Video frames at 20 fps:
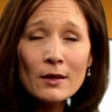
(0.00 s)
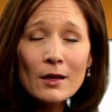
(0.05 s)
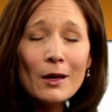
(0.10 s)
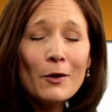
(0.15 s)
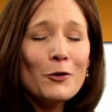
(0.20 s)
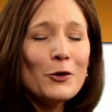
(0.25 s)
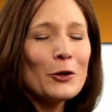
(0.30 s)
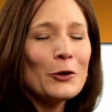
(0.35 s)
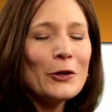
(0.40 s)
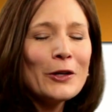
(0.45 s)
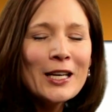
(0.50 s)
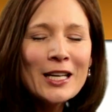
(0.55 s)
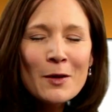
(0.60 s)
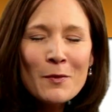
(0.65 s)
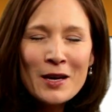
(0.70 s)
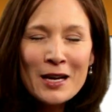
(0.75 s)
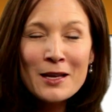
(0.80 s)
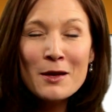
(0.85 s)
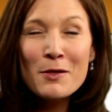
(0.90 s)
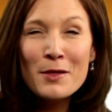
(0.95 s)
If you're looking at
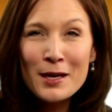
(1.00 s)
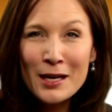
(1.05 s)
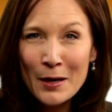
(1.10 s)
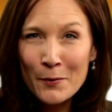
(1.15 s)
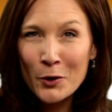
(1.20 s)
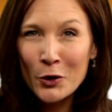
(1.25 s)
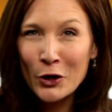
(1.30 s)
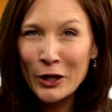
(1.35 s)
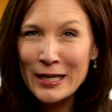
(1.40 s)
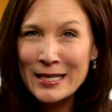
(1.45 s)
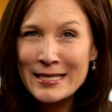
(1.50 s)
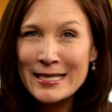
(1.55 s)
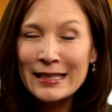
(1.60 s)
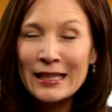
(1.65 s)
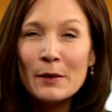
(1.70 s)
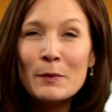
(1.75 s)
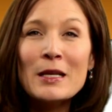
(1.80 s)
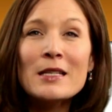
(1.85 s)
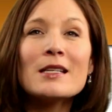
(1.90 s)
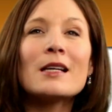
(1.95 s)
me and you think I'm crazy,
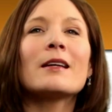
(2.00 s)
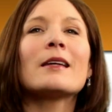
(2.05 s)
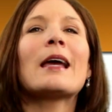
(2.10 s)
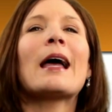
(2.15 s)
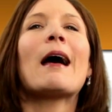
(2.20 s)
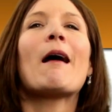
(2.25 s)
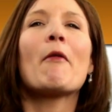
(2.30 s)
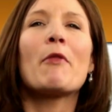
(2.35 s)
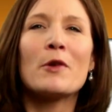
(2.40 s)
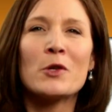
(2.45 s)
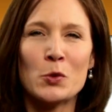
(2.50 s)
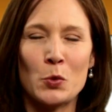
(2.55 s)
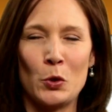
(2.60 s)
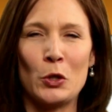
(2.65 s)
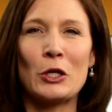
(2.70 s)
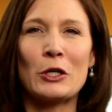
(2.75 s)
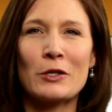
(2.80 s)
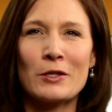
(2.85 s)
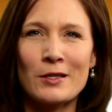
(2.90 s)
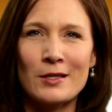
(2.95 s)
let me tell you how this
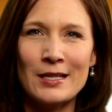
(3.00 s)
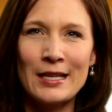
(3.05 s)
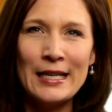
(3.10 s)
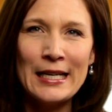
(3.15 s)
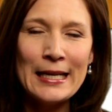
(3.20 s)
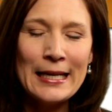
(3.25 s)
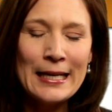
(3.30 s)
works.